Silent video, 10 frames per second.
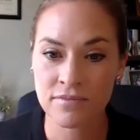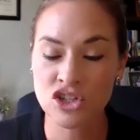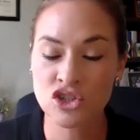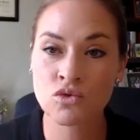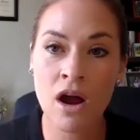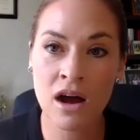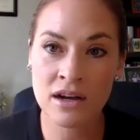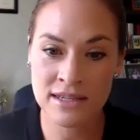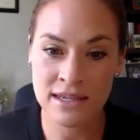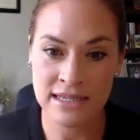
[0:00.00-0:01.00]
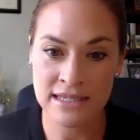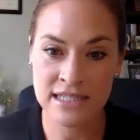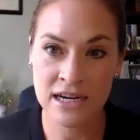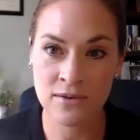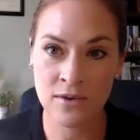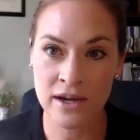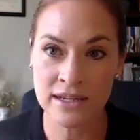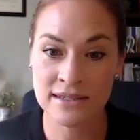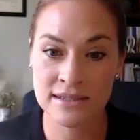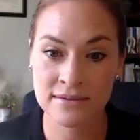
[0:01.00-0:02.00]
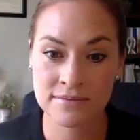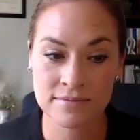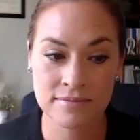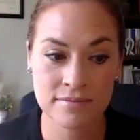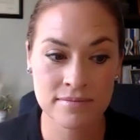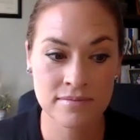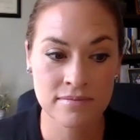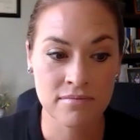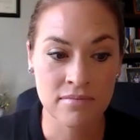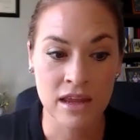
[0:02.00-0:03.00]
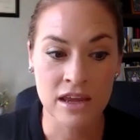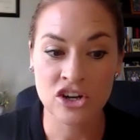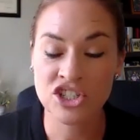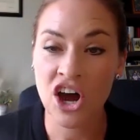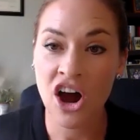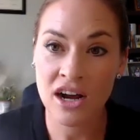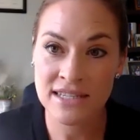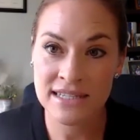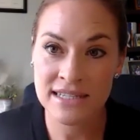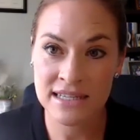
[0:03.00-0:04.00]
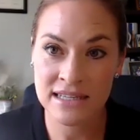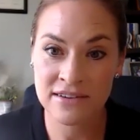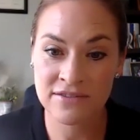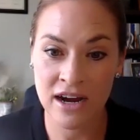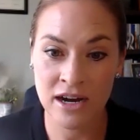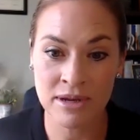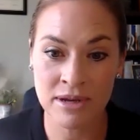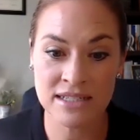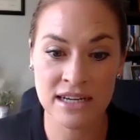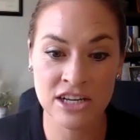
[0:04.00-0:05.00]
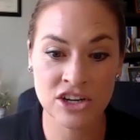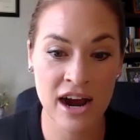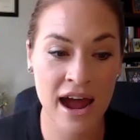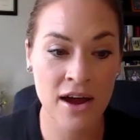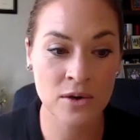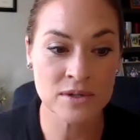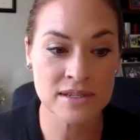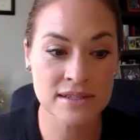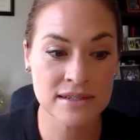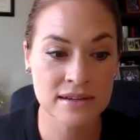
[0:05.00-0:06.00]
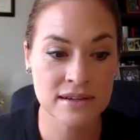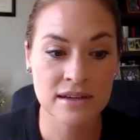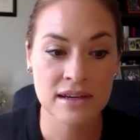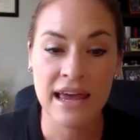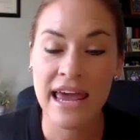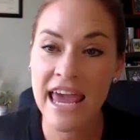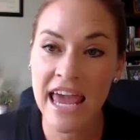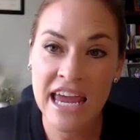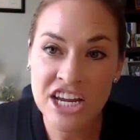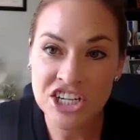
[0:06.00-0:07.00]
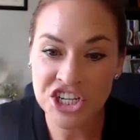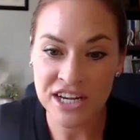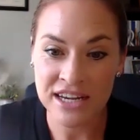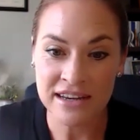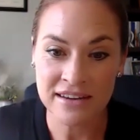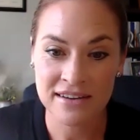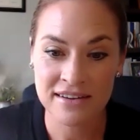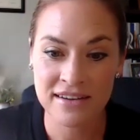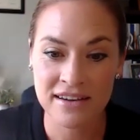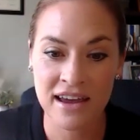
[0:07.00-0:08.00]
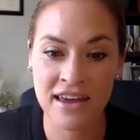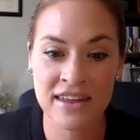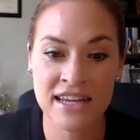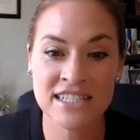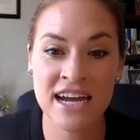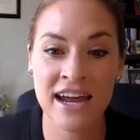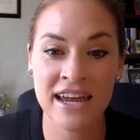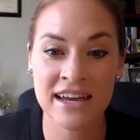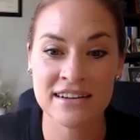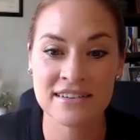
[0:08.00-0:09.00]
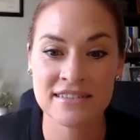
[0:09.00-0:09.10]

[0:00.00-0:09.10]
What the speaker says: drugs like steroids, your toxins in the environment, in your house, aging, and then diet.